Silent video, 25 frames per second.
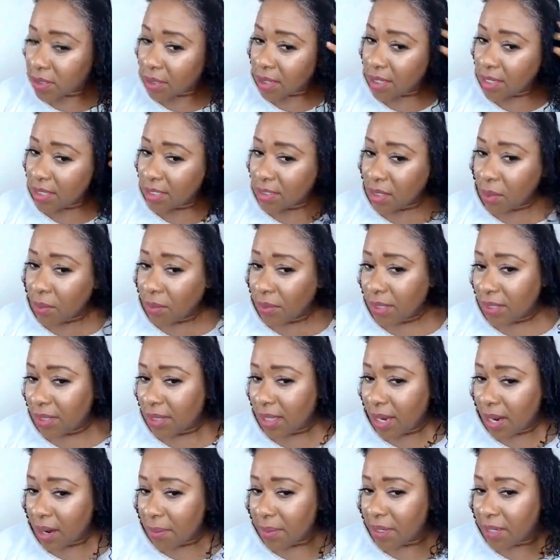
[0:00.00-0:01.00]
is only
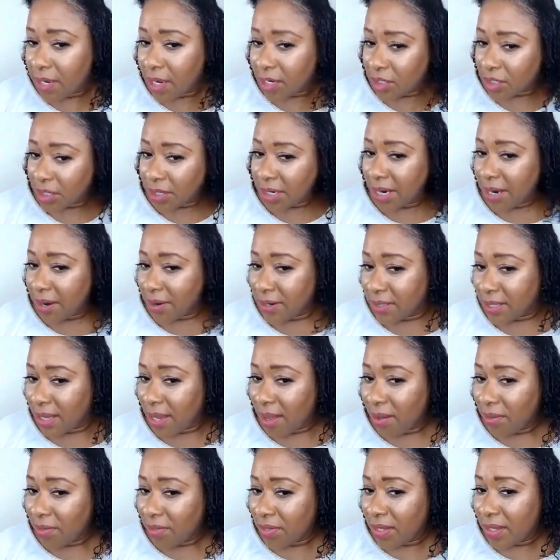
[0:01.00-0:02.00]
there because your hair is
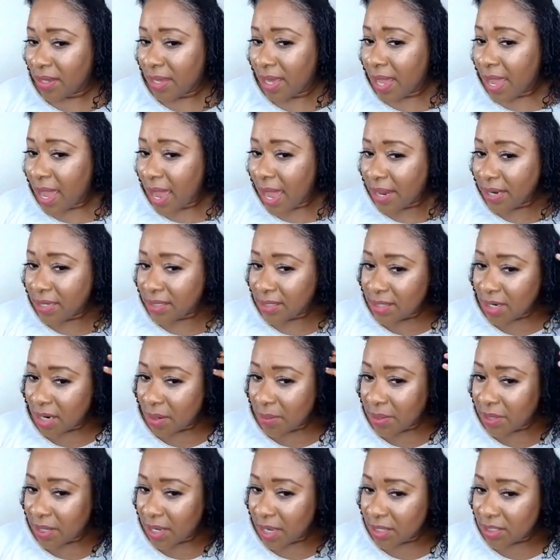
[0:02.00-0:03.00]
healthy, and it's
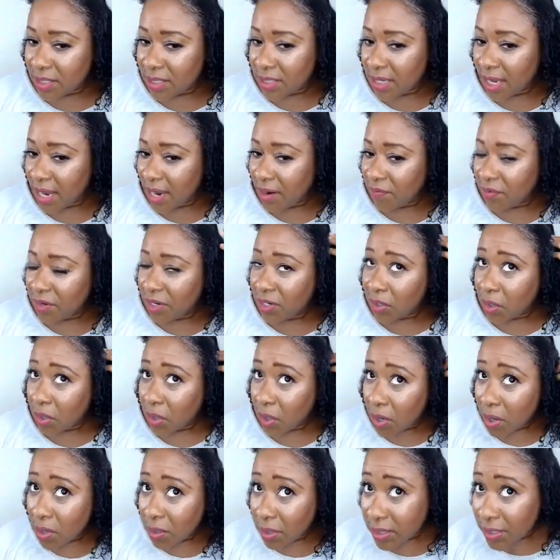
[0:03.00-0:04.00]
there because every
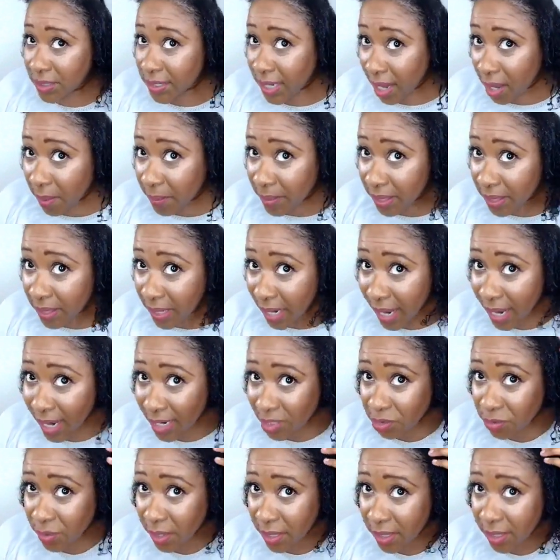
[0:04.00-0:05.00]
curl is now being
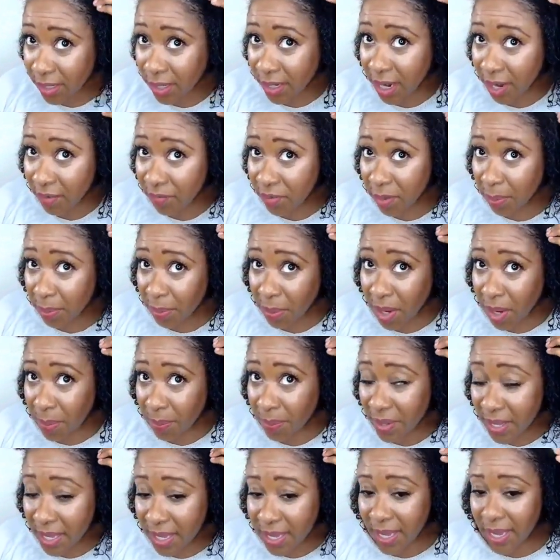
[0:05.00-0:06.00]
hydrated, and
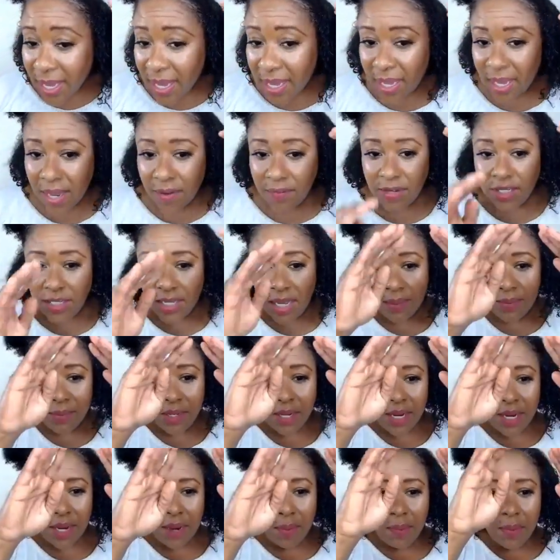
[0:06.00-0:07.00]
every time
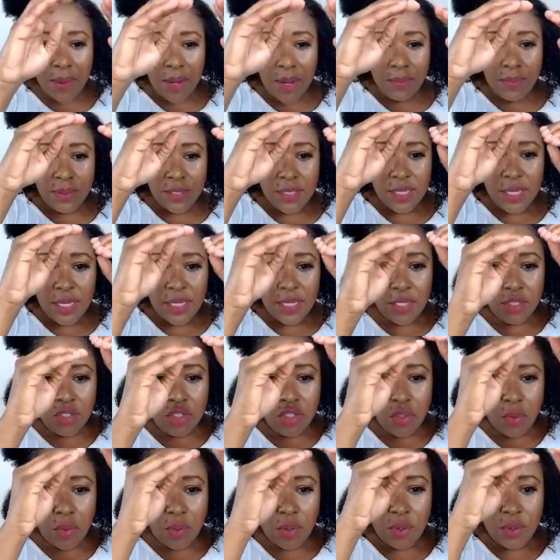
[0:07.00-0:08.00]
your hair bumps, it gets
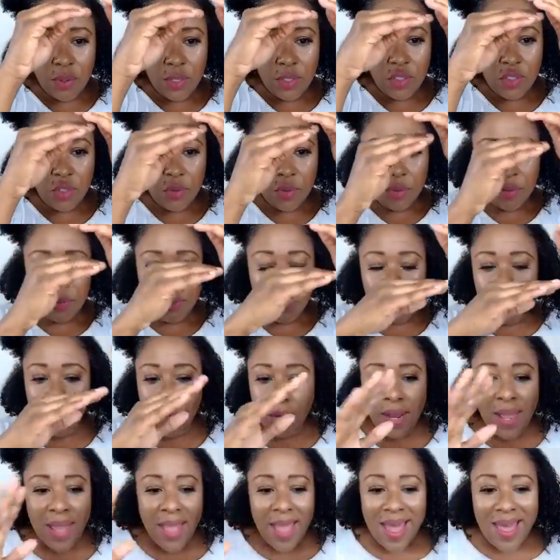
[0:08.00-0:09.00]
shorter and shorter and
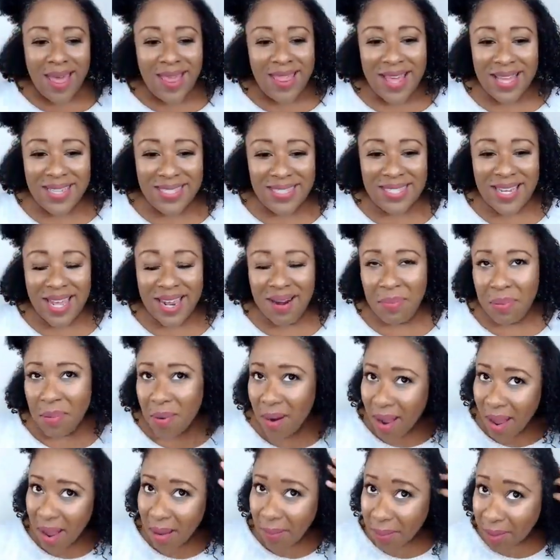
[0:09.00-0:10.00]
shorter. That's not a
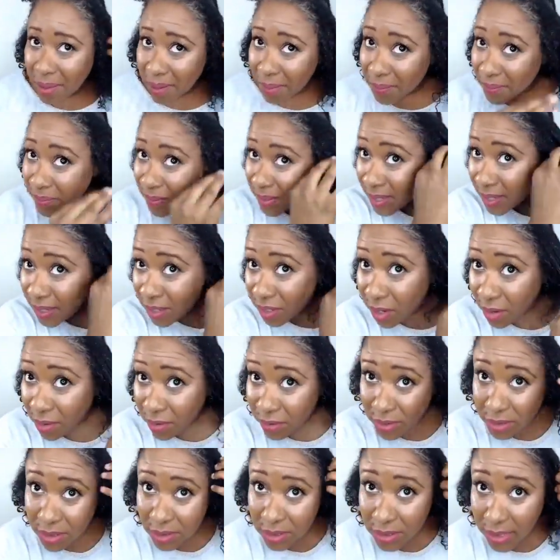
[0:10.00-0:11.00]
problem.
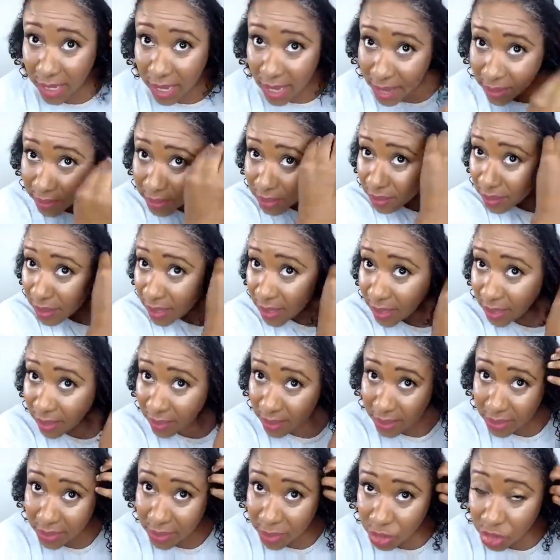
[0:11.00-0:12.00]
Learn to style your hair
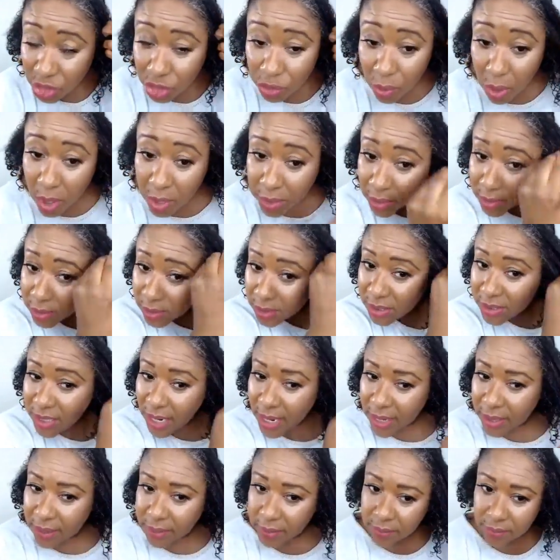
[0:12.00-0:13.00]
in its shrunken
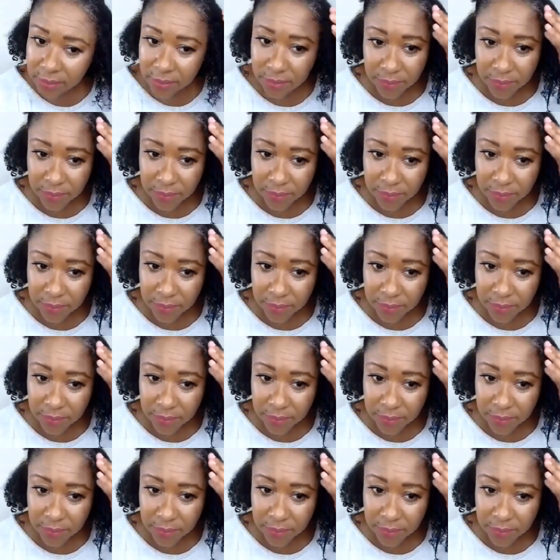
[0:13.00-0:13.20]
state,